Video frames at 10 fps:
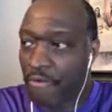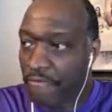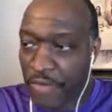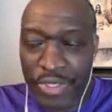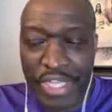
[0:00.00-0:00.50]

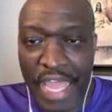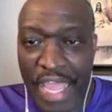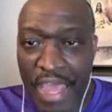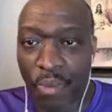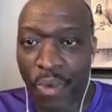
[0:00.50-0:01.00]

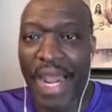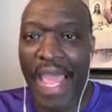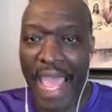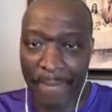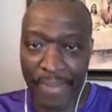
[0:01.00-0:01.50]
firsthand what
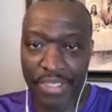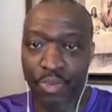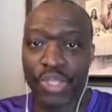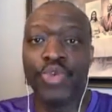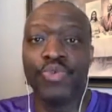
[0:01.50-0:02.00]
happens
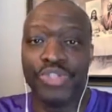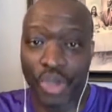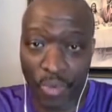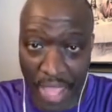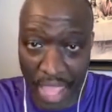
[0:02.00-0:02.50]
when you
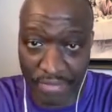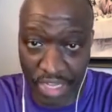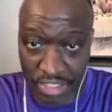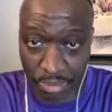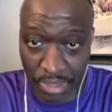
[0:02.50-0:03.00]
don't have
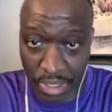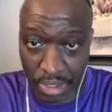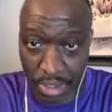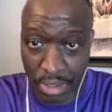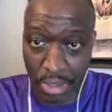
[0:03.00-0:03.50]
discipline.
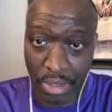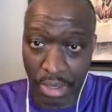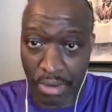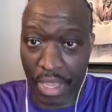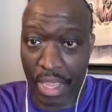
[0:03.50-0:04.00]

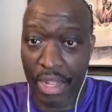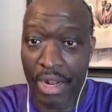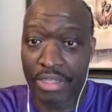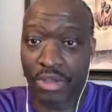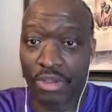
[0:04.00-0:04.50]
Okay,
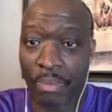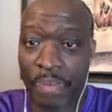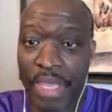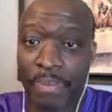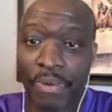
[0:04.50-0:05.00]
so
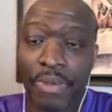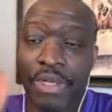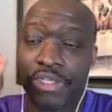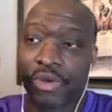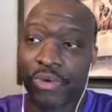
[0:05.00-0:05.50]

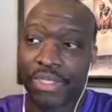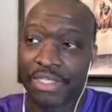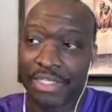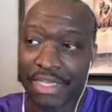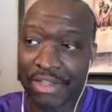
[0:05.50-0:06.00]

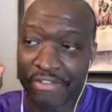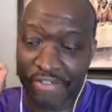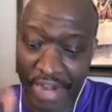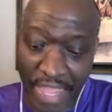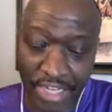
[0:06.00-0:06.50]
the
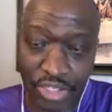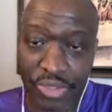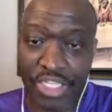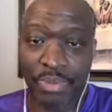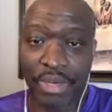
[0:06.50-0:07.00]
financial
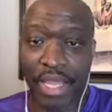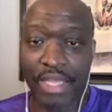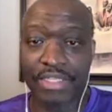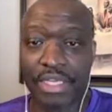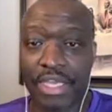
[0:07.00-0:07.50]
discipline,
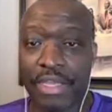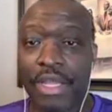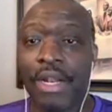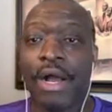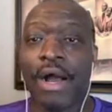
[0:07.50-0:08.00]
hey, see,
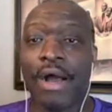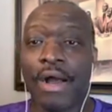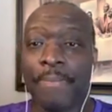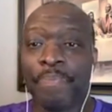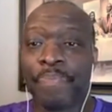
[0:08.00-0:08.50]

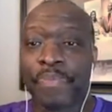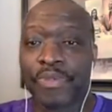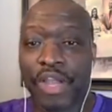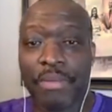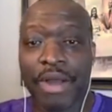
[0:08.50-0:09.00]

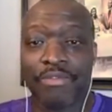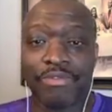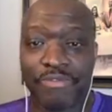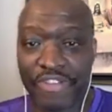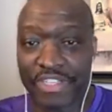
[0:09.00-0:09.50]
talking
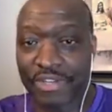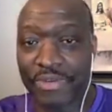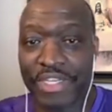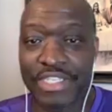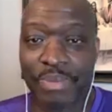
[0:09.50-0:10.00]
about physical
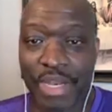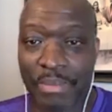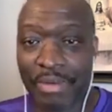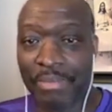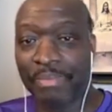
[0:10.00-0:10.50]
discipline,
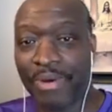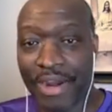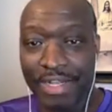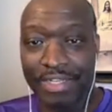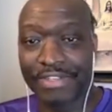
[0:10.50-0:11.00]
and my
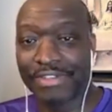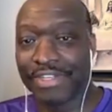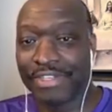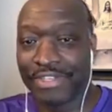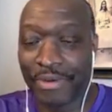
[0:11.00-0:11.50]
partner just
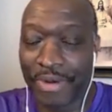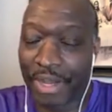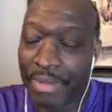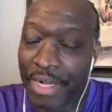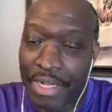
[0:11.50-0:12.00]
showed up.